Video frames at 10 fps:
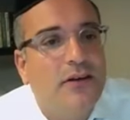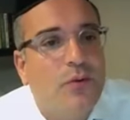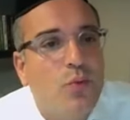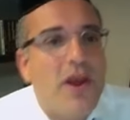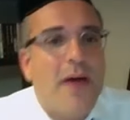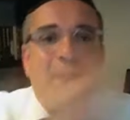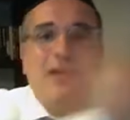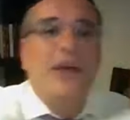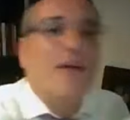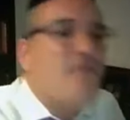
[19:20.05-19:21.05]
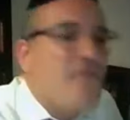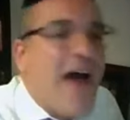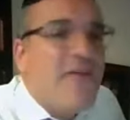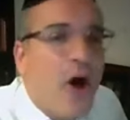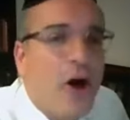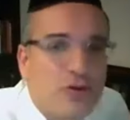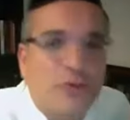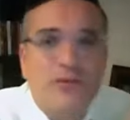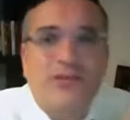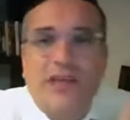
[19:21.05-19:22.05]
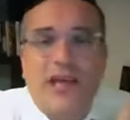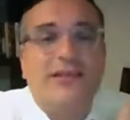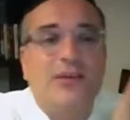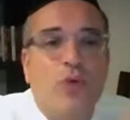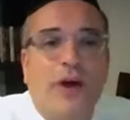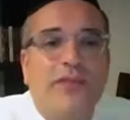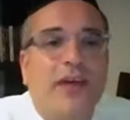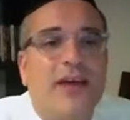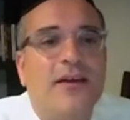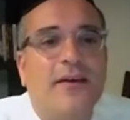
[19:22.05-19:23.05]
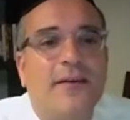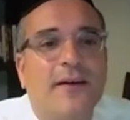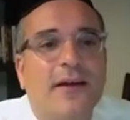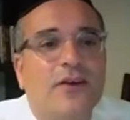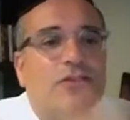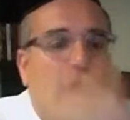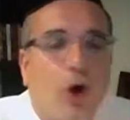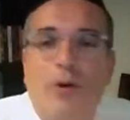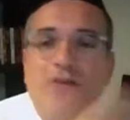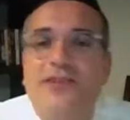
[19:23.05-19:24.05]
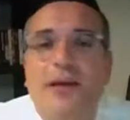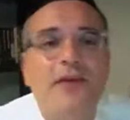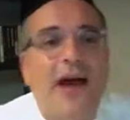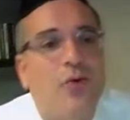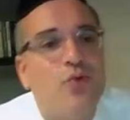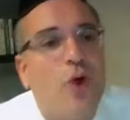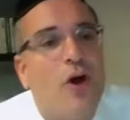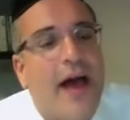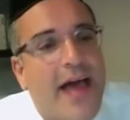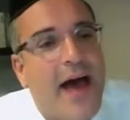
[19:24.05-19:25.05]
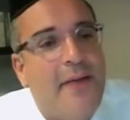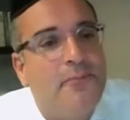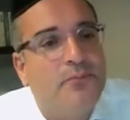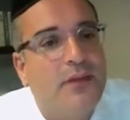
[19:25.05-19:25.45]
when I make 500 mistakes in one day, because you always tell me how wrong I am.